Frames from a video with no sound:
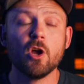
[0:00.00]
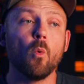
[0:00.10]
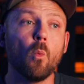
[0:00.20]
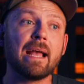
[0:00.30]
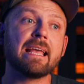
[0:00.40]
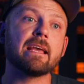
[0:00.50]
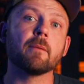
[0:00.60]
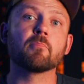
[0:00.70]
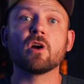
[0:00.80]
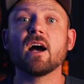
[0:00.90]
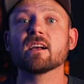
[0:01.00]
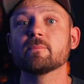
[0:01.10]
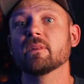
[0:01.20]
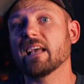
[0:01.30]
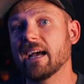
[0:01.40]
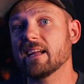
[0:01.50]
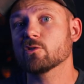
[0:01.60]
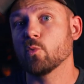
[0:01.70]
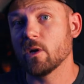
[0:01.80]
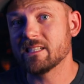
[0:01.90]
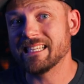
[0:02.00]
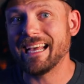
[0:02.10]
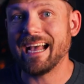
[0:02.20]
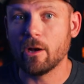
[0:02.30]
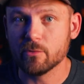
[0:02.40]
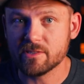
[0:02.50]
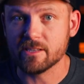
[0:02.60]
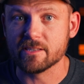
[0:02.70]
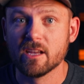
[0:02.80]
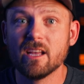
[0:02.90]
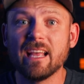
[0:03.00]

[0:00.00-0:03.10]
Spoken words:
weigh in approximately at 20 ounces.